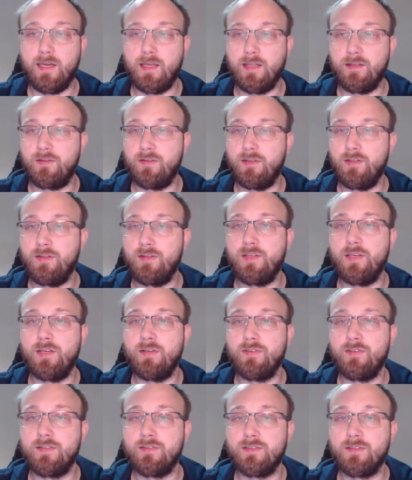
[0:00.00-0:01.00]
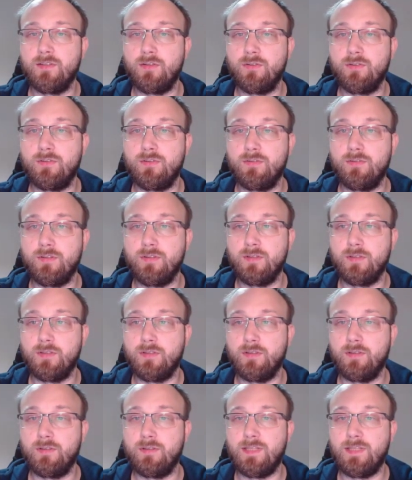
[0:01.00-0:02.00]
And in here, there's not
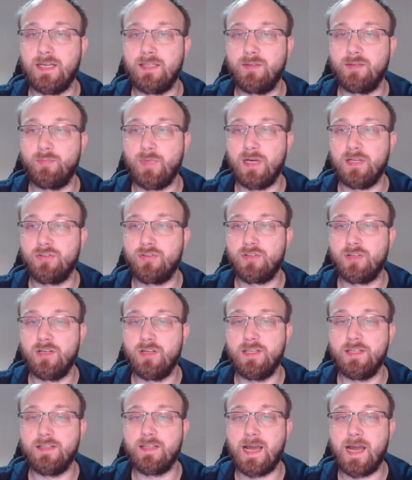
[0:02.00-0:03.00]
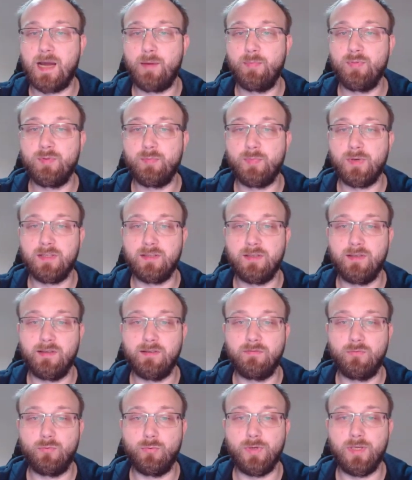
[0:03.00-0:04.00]
that much cleaned up, but
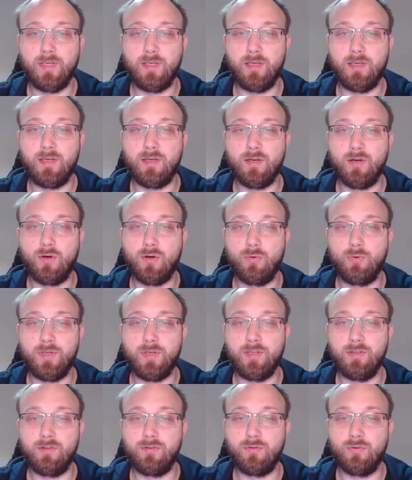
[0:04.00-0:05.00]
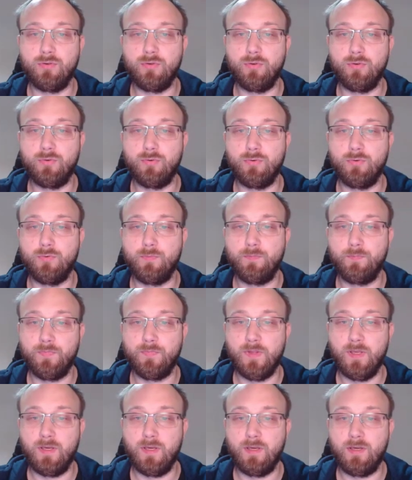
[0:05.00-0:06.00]
if we go into
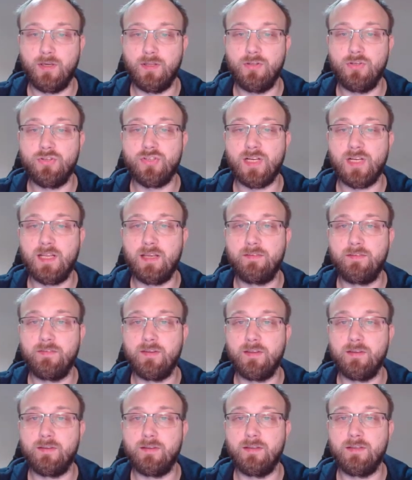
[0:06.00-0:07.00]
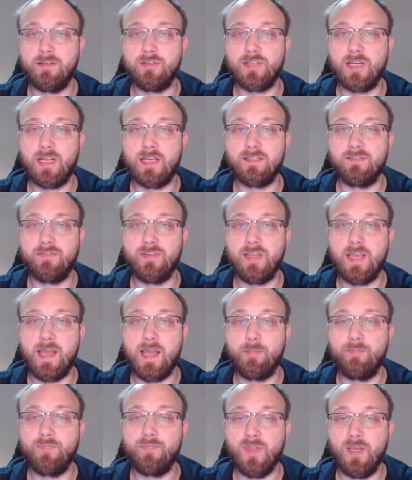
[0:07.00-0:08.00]
initialize
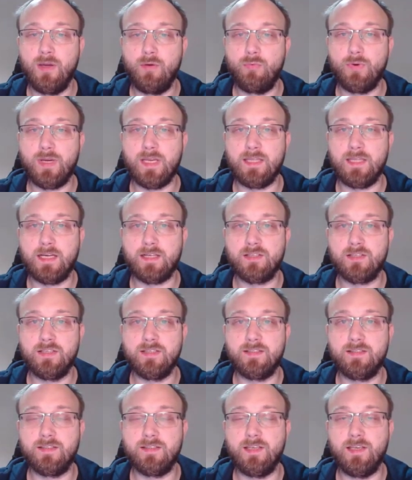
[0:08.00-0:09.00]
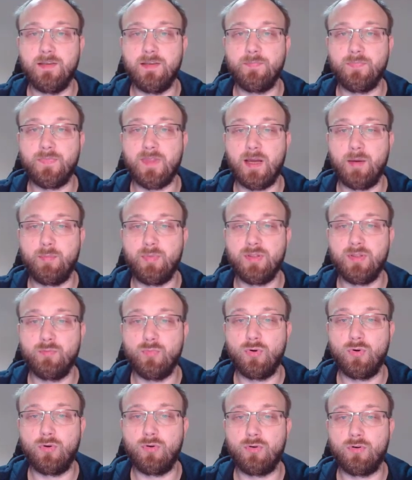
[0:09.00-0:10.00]
VM, we can actually see a bit
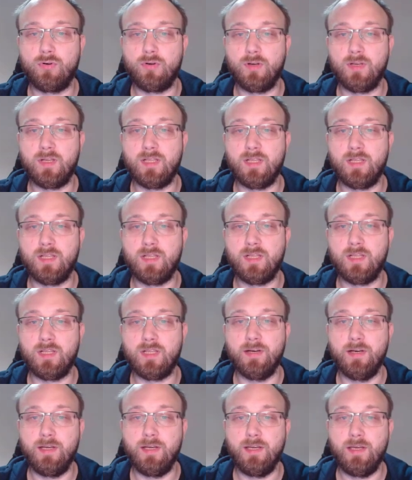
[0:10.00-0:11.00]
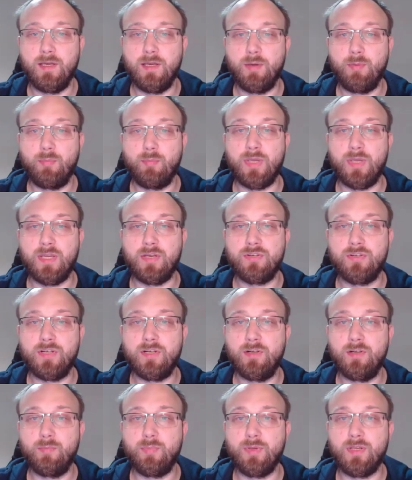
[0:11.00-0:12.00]
more clear
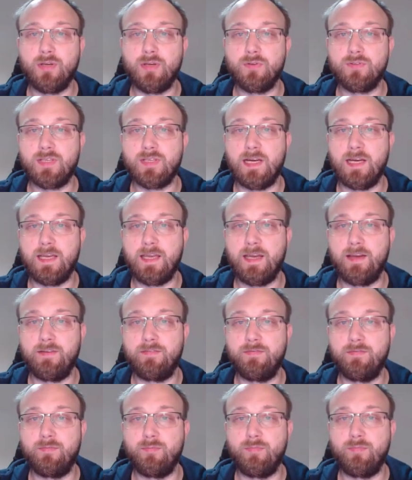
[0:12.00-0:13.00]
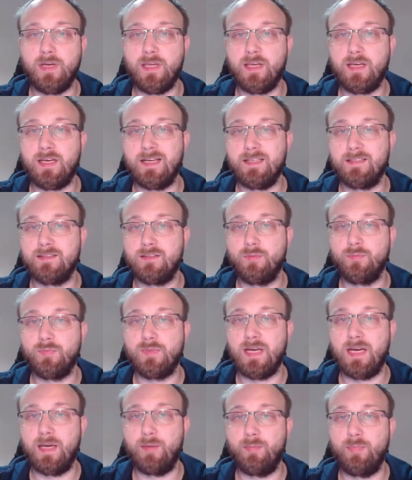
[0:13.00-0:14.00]
picture because I have my custom
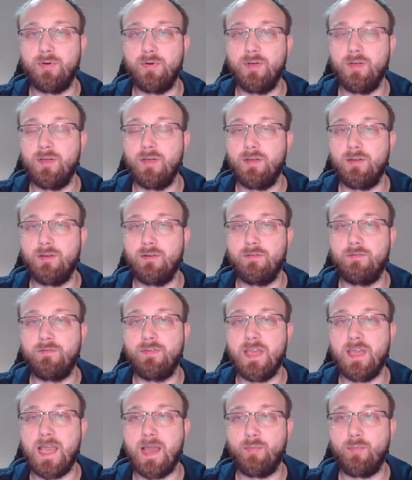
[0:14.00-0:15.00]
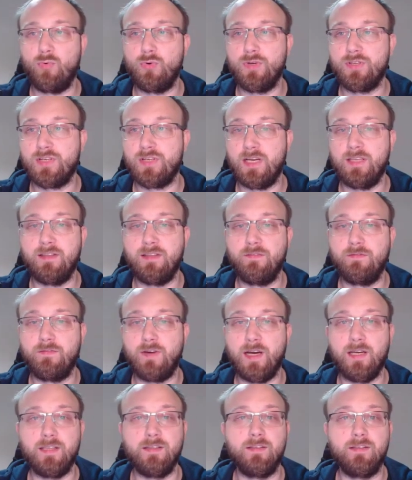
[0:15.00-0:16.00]
type VM, which I
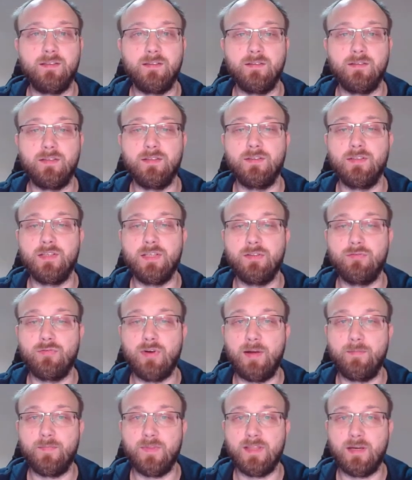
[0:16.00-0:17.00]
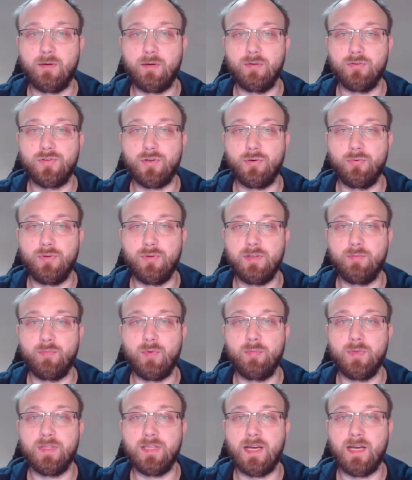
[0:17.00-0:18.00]
defined in ghidra, and I will show you in a
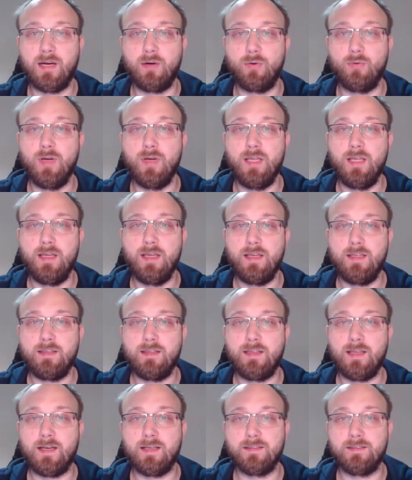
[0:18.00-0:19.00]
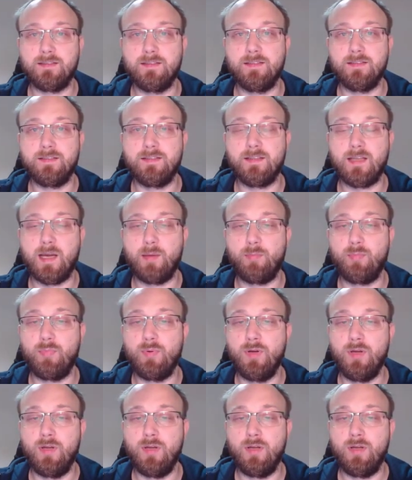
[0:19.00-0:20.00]
moment how does this type
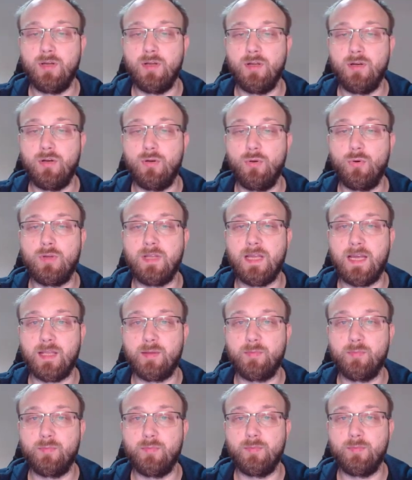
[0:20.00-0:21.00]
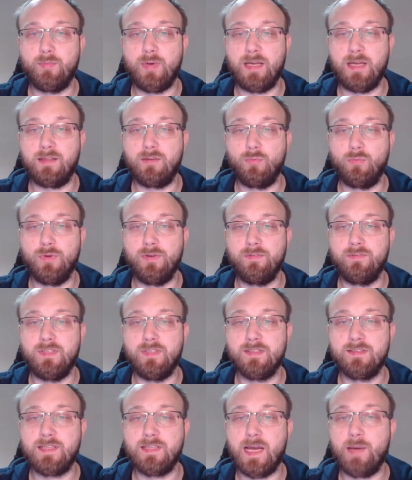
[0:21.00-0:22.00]
look like. But with
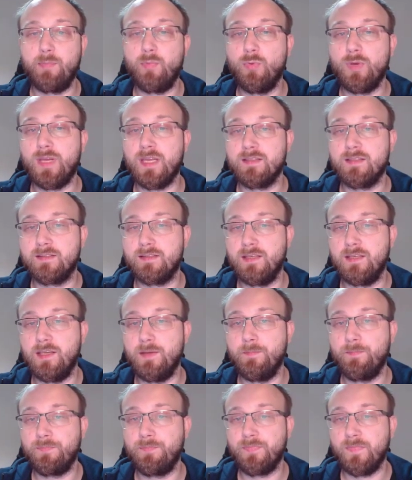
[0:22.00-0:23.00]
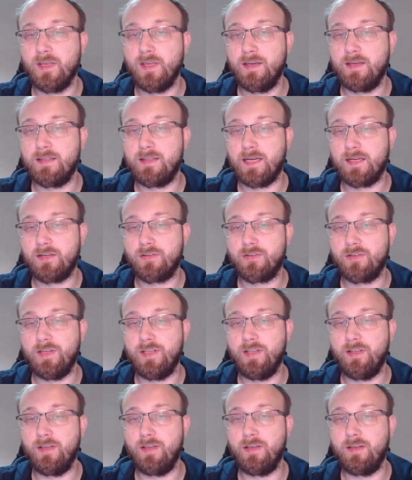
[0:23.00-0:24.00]
this type, we can see it
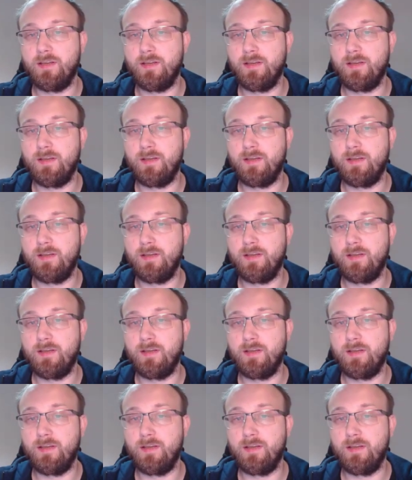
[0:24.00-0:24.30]
actually,